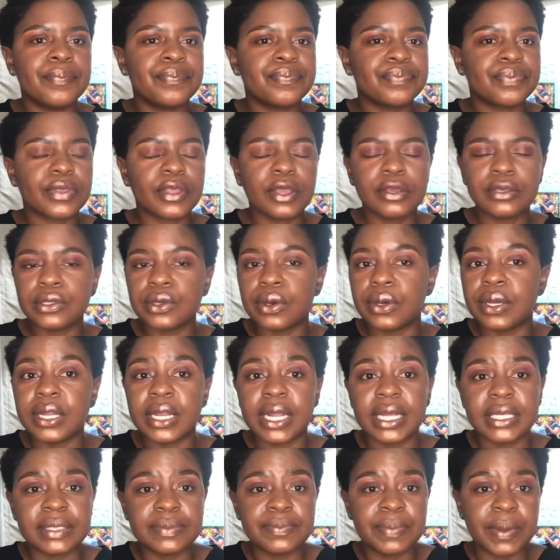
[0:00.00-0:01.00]
So it has
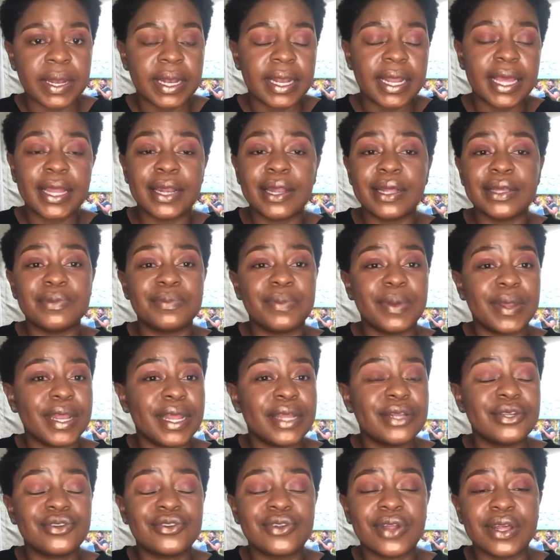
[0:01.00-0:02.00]
been
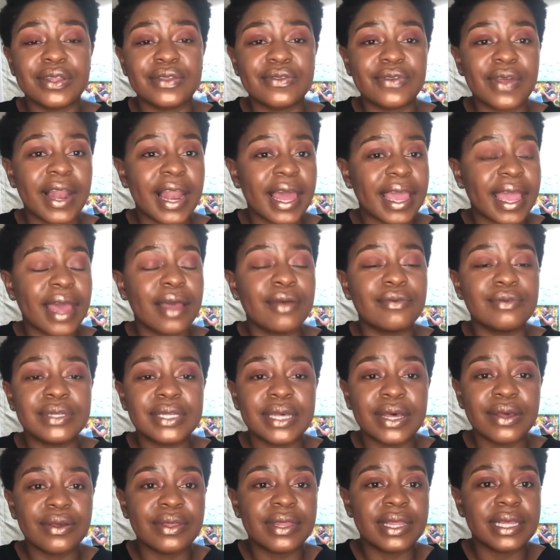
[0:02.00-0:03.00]
a like I will tell
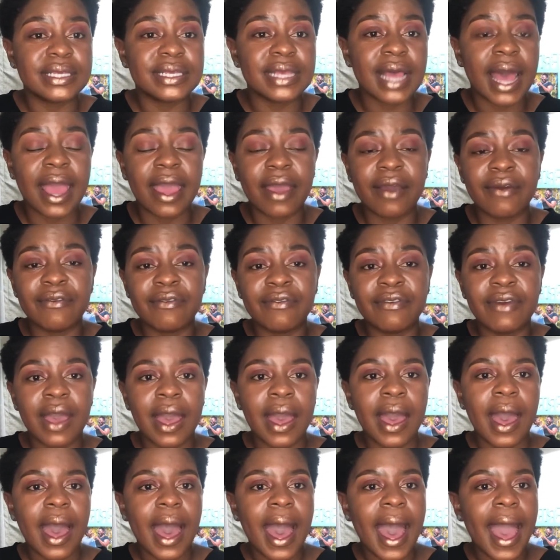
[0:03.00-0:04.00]
you this,
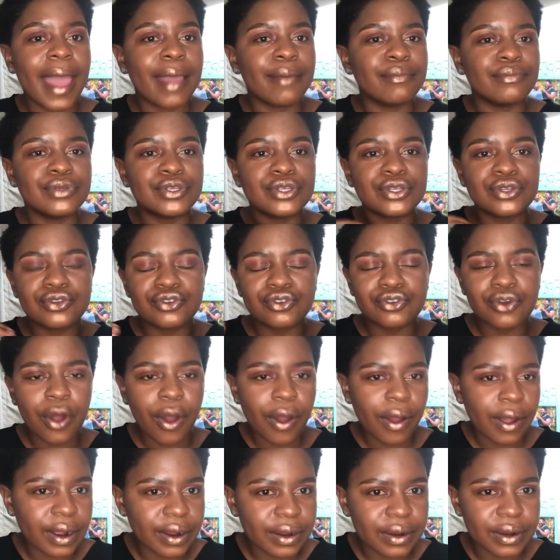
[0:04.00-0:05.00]
I'm
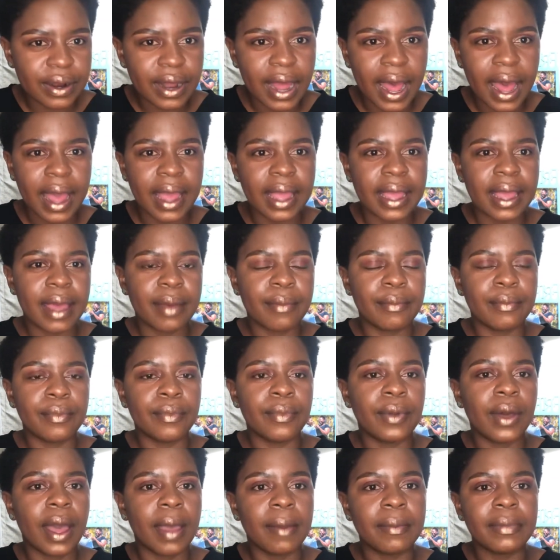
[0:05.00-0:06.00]
stronger,
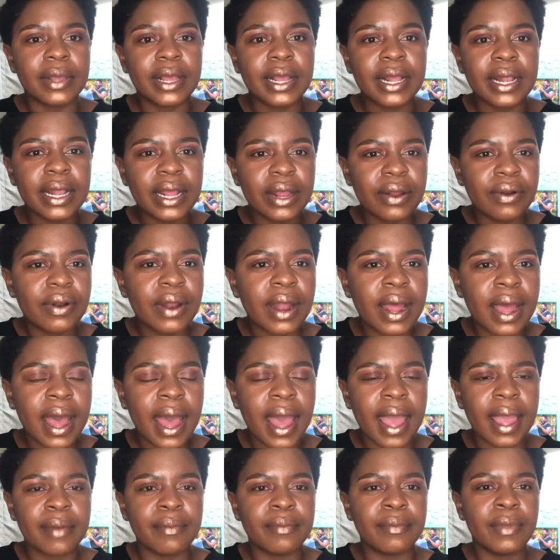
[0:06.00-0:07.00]
I'm clearer,
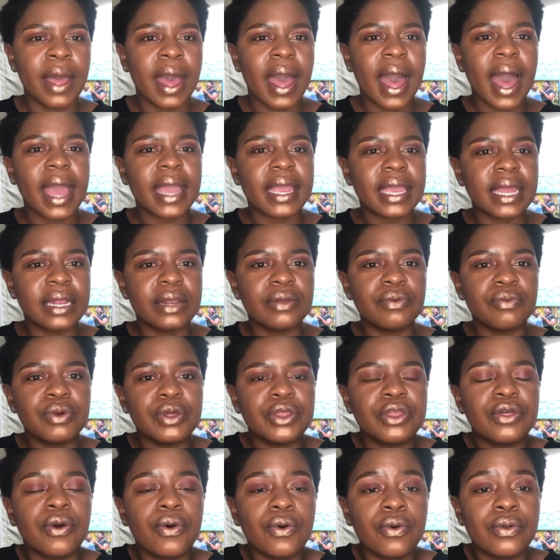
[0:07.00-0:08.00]
I can
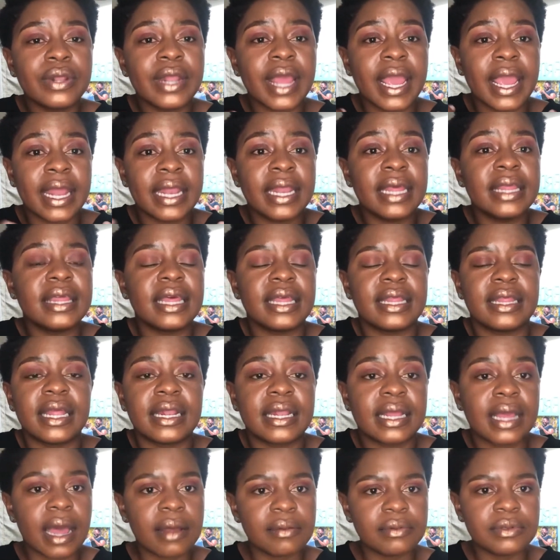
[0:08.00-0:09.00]
withhold anything that
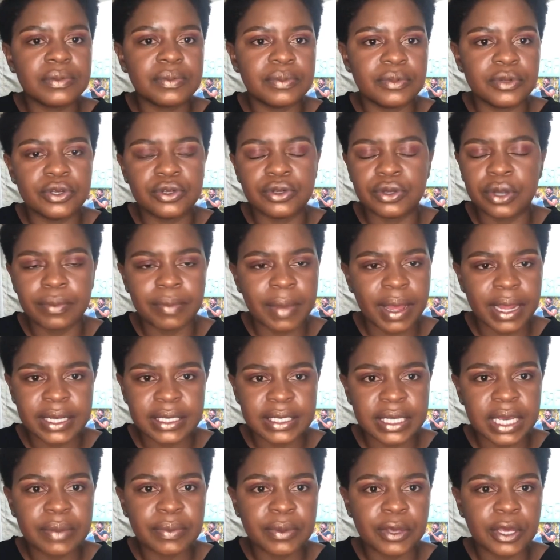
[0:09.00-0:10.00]
comes in my day,
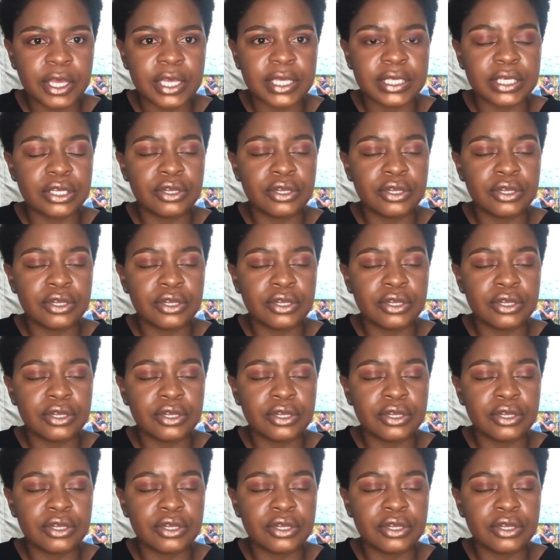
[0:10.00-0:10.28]
because